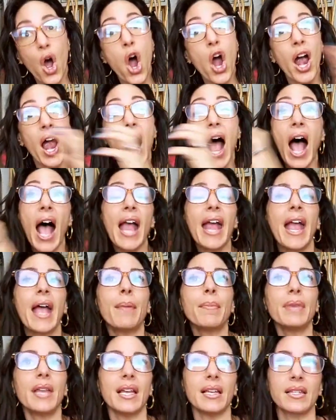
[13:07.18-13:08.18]
our I
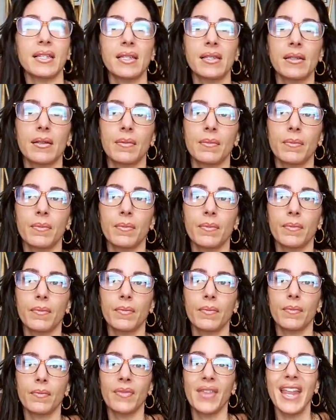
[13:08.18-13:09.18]
amness,
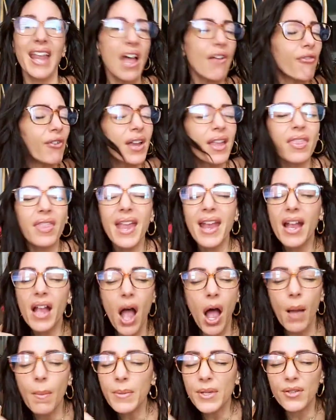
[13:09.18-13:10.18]
that everything
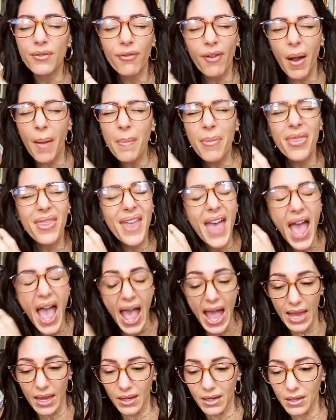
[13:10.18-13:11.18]
comes from that.